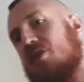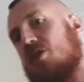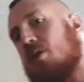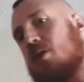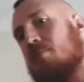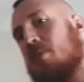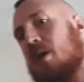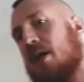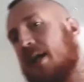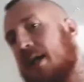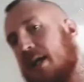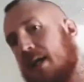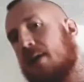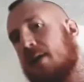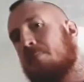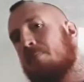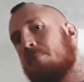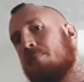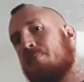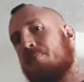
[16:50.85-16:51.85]
got my
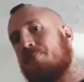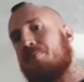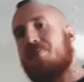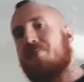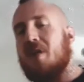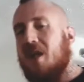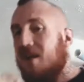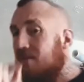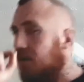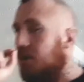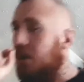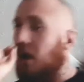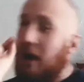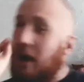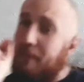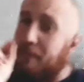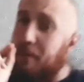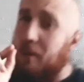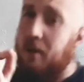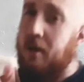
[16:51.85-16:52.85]
name. I've
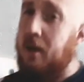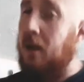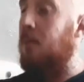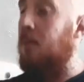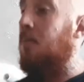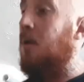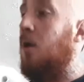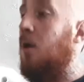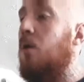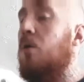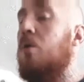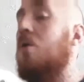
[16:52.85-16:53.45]
started putting out my own